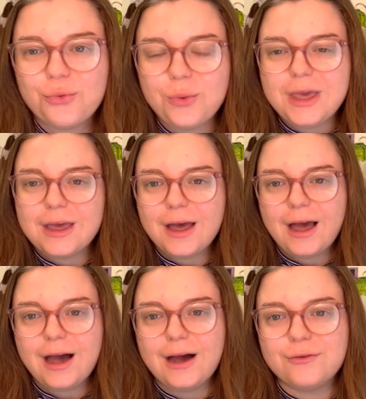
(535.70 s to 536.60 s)
we
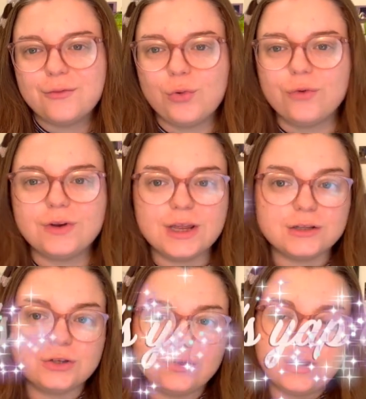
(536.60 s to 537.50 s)
have moved
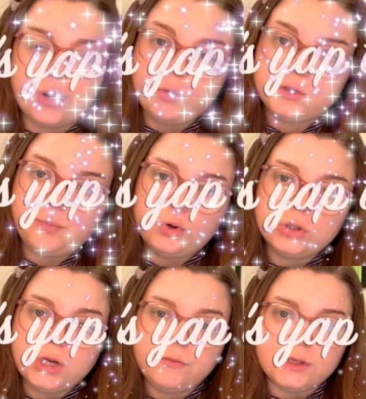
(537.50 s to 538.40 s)
into the notes
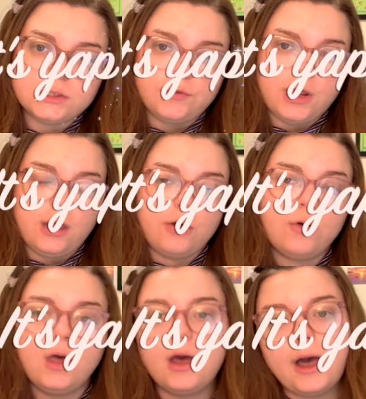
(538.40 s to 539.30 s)
portion of this video.
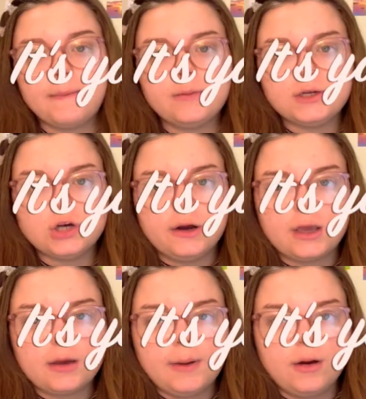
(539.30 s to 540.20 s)
I'm going to be
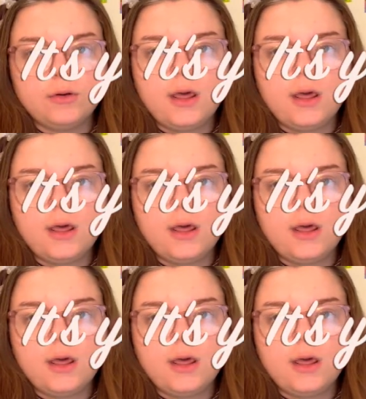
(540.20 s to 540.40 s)
talking about